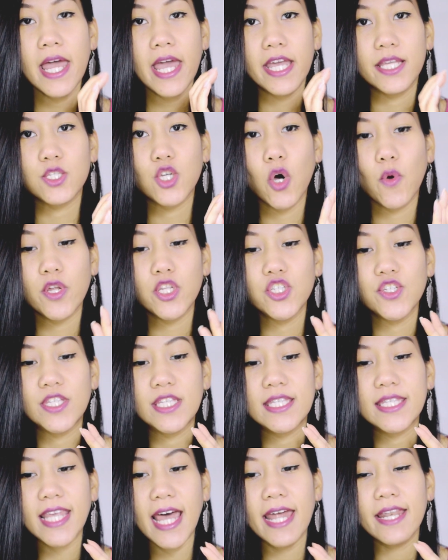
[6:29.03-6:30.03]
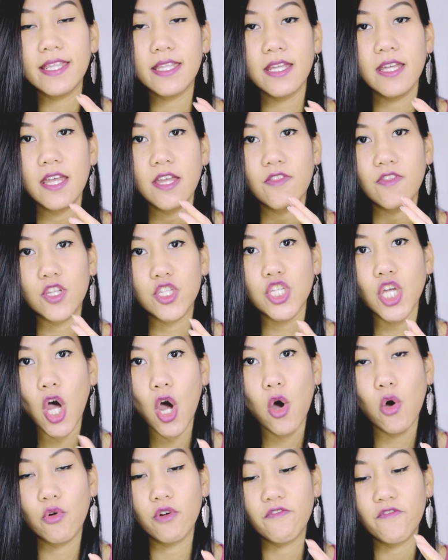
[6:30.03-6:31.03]
is going to set the
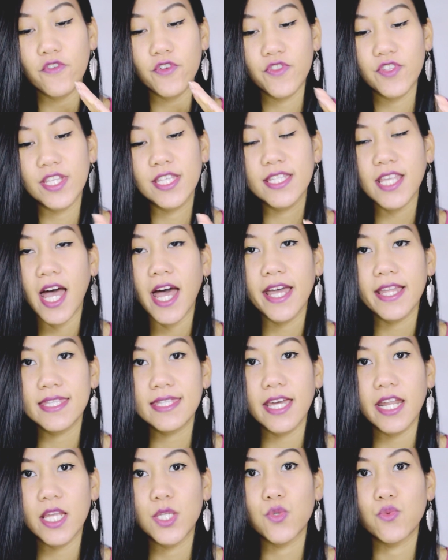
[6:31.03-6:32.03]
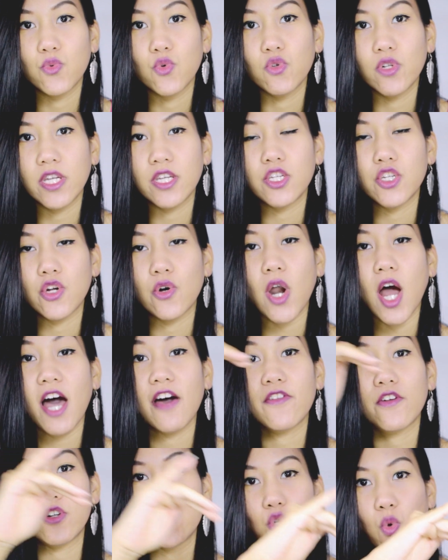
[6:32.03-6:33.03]
tone for the signs that is ruling your
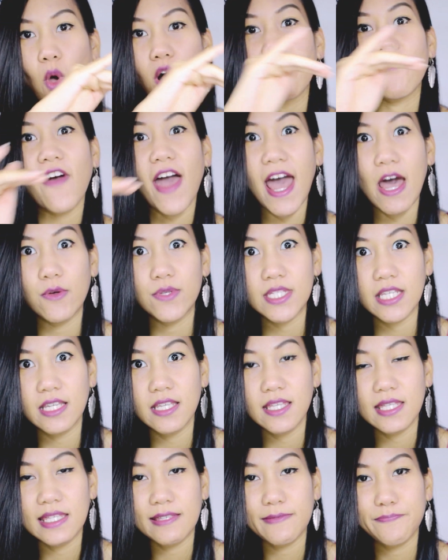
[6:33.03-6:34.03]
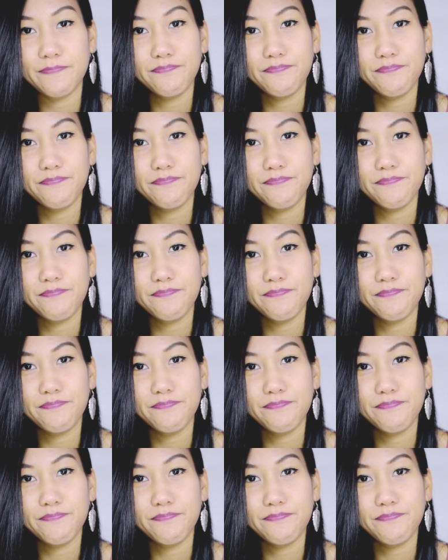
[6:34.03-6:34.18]
other 12 houses.